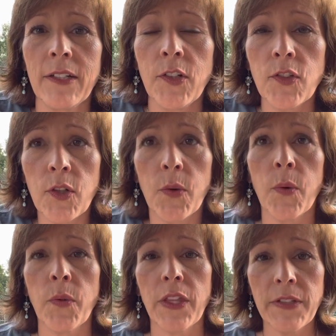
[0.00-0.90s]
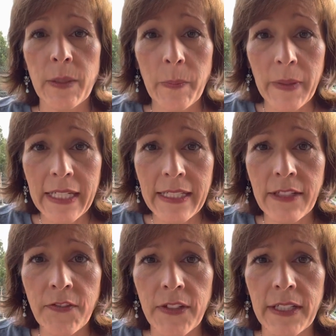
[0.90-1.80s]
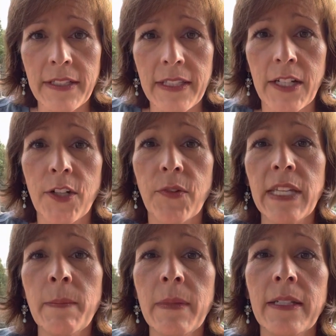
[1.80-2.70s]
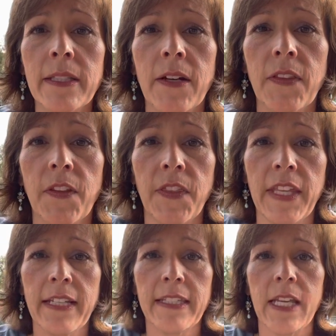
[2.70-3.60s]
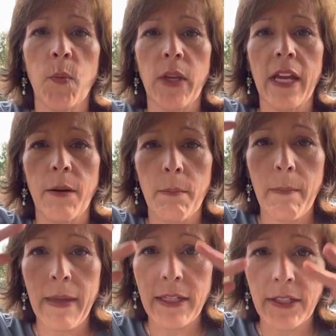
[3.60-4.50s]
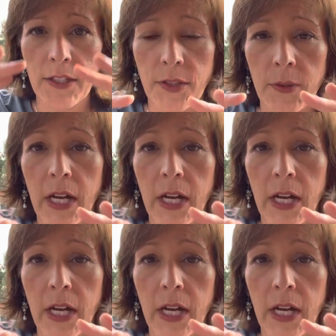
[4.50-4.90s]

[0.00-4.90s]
So there is a big difference. Agreements are the things that we are meant to do.